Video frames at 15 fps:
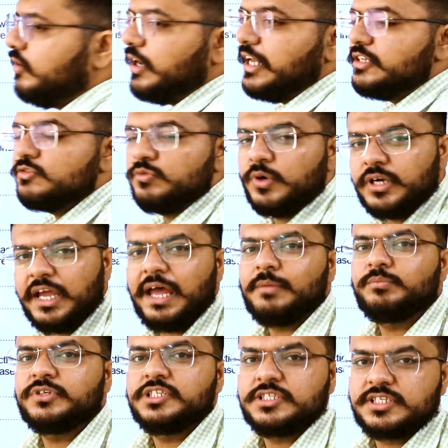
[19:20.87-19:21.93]
guys, what
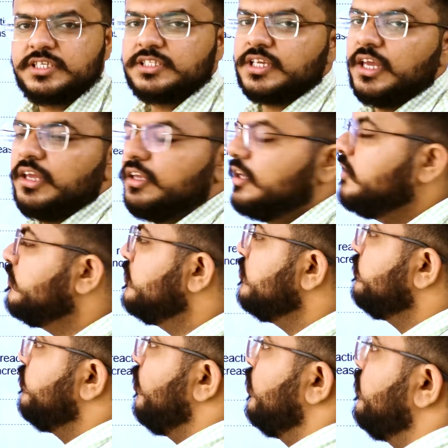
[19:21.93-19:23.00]
happens is, if the
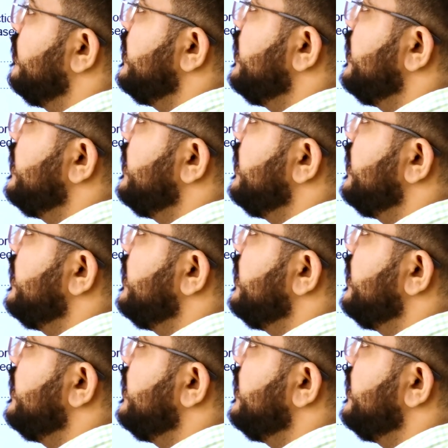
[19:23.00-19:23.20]
forward